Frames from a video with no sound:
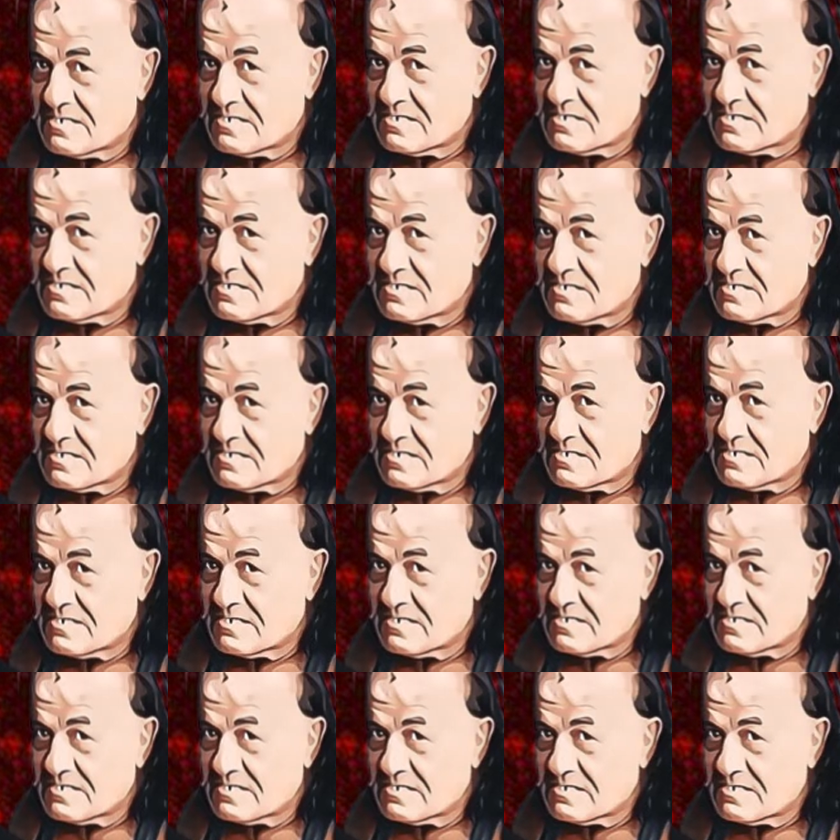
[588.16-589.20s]

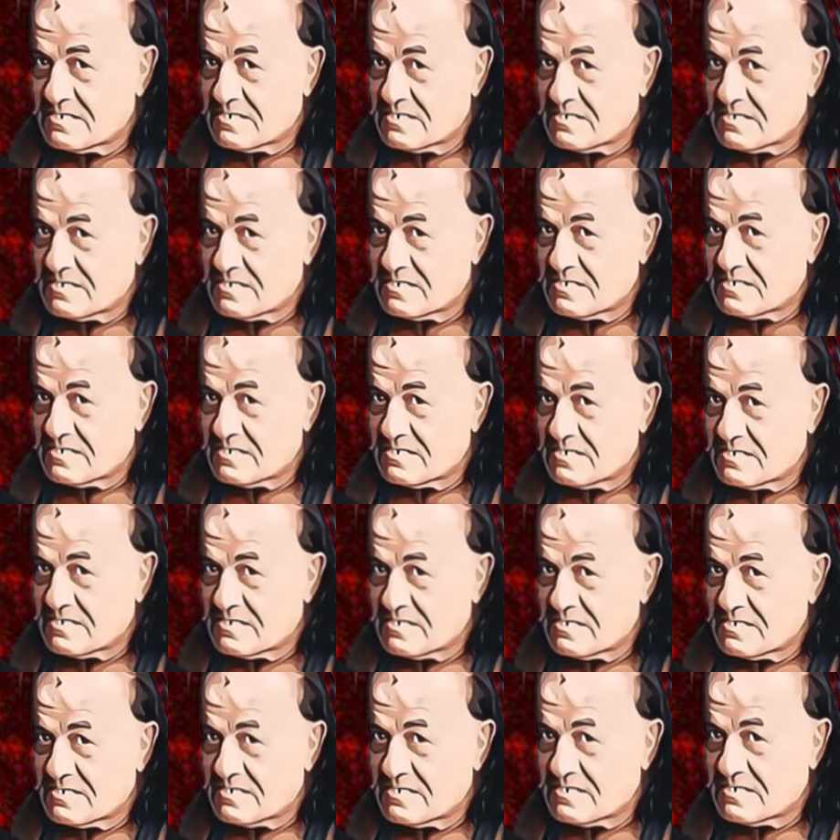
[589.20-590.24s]

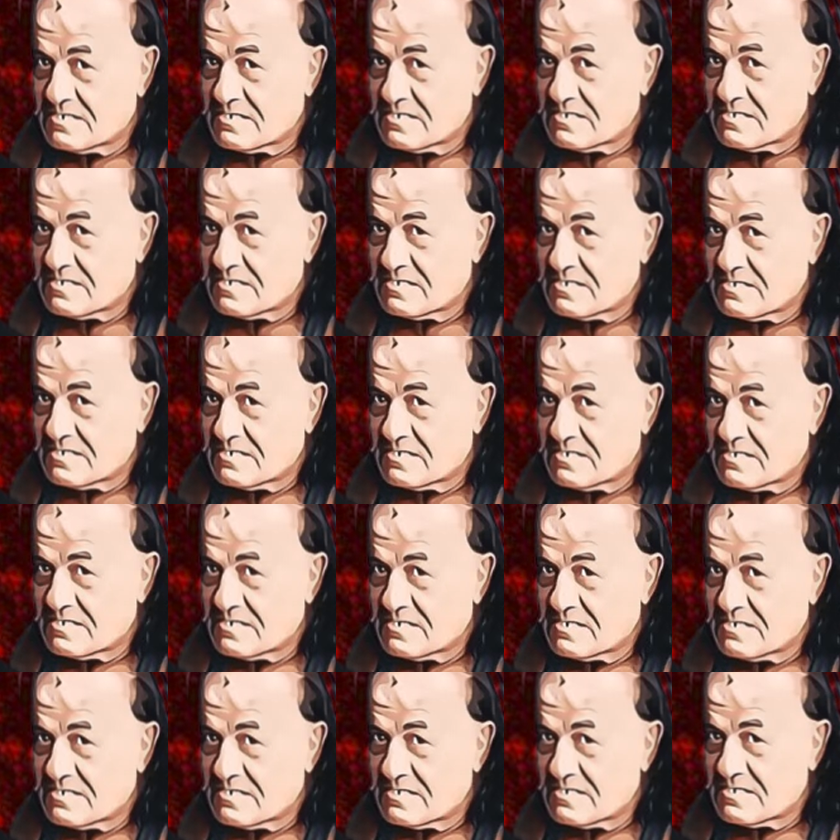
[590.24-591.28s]

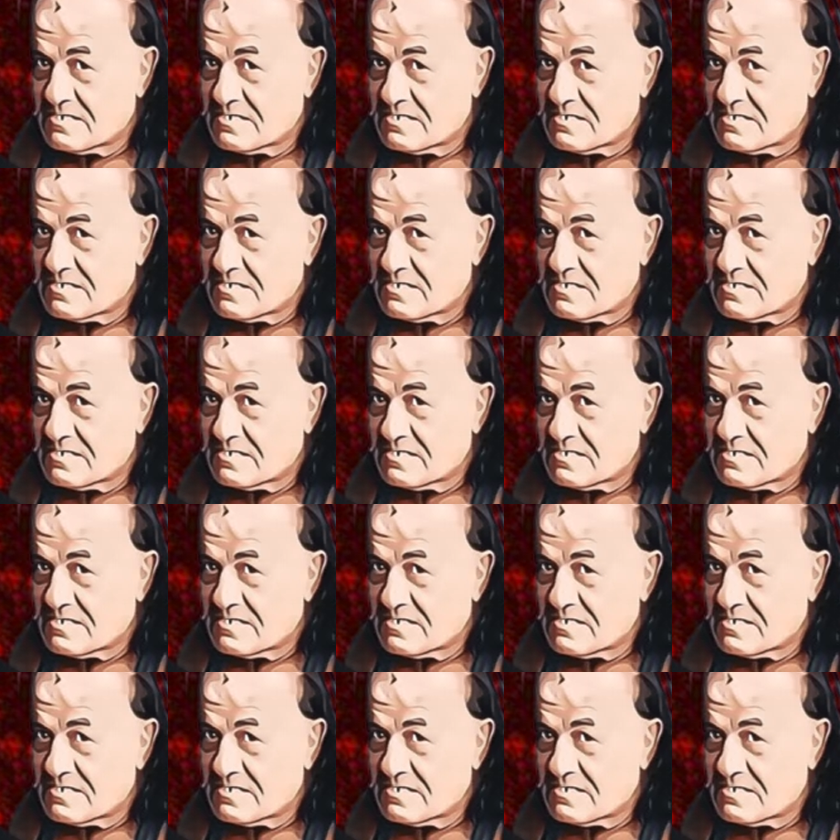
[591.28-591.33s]
(not speaking)